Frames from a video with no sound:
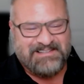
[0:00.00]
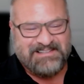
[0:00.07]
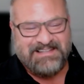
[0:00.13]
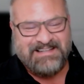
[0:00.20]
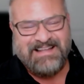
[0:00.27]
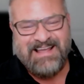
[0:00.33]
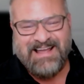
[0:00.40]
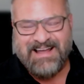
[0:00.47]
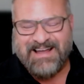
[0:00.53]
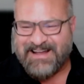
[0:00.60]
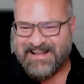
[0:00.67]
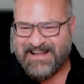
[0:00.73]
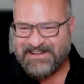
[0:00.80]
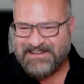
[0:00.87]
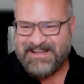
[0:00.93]
I said, "Yeah,
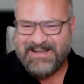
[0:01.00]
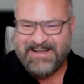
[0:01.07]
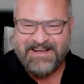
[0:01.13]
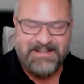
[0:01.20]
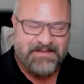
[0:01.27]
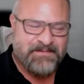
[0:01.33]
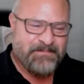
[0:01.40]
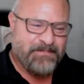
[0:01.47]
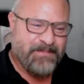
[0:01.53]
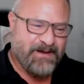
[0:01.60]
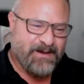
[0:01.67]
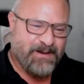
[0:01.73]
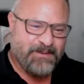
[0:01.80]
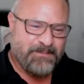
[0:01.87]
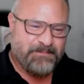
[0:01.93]
hell yeah."
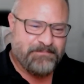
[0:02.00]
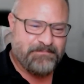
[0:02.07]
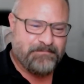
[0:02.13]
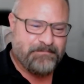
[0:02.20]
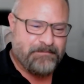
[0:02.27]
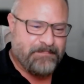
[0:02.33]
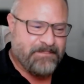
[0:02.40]
Um,